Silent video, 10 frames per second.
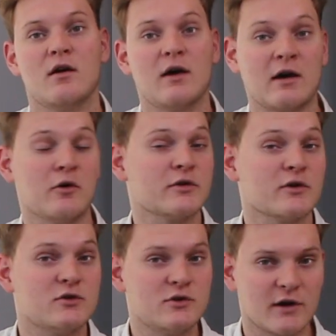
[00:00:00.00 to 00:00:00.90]
I
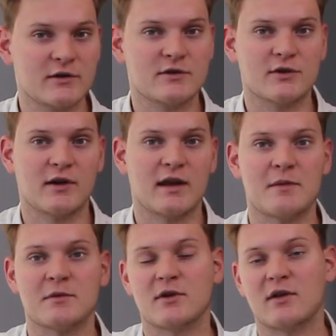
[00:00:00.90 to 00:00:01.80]
also just joined
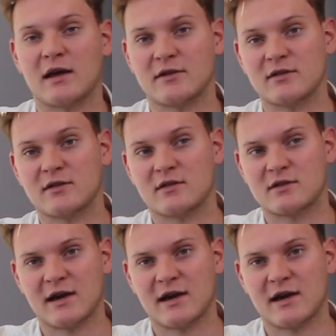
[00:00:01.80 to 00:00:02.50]
Amazon. I just